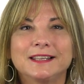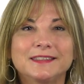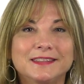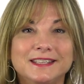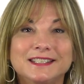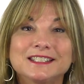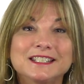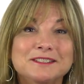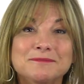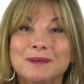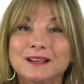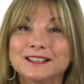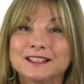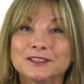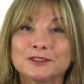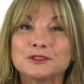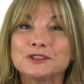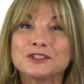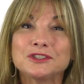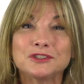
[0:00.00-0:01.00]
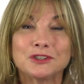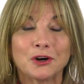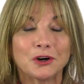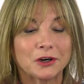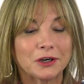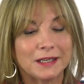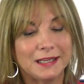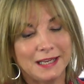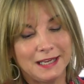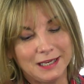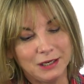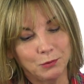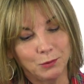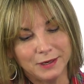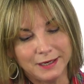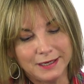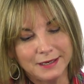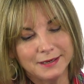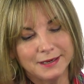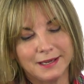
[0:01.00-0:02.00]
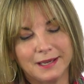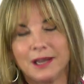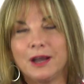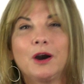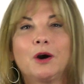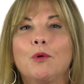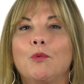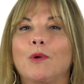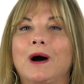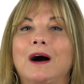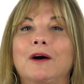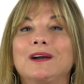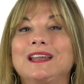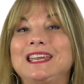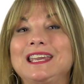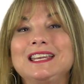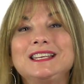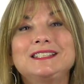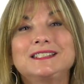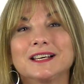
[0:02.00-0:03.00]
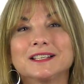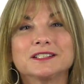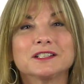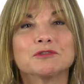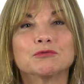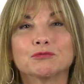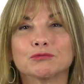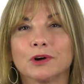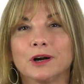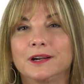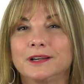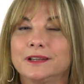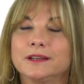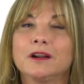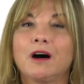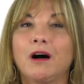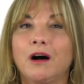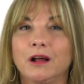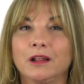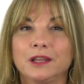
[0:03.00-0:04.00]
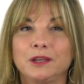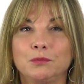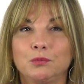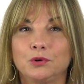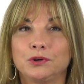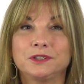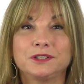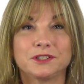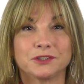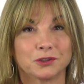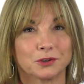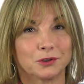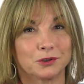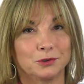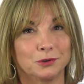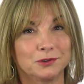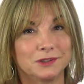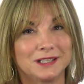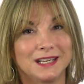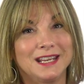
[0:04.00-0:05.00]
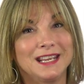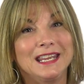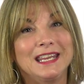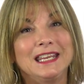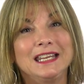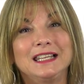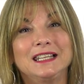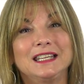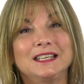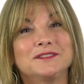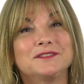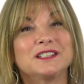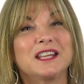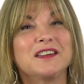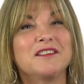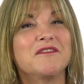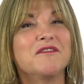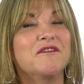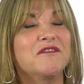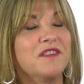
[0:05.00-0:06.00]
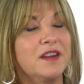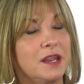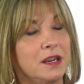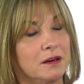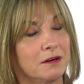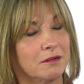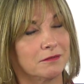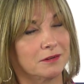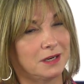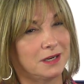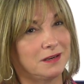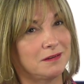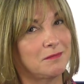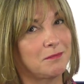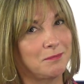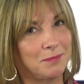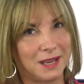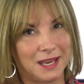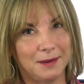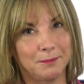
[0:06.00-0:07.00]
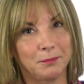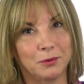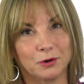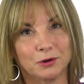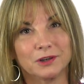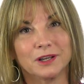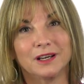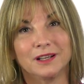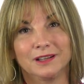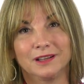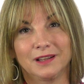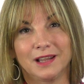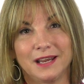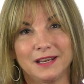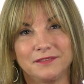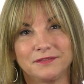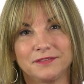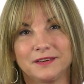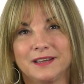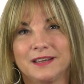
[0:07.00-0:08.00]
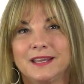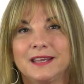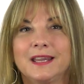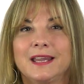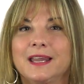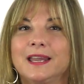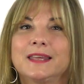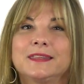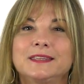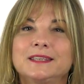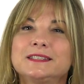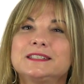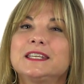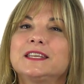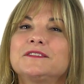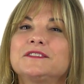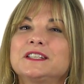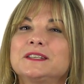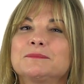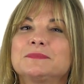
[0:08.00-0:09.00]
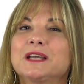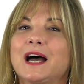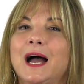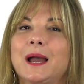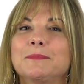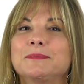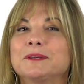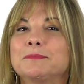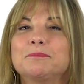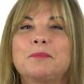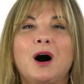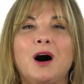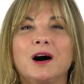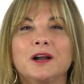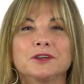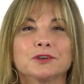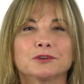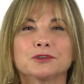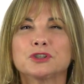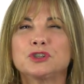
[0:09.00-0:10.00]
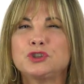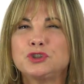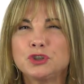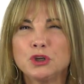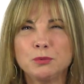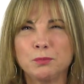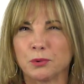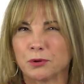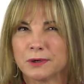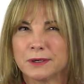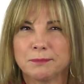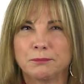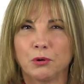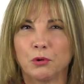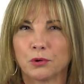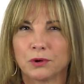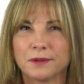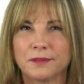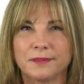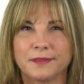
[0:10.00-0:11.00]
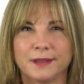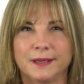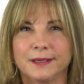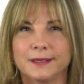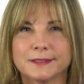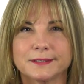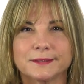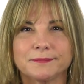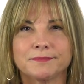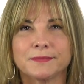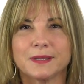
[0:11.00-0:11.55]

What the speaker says: This is my little star Kiwi. While he doesn't run in Hollywood circles, he lives a very pampered life. This gives him time to ponder super important things.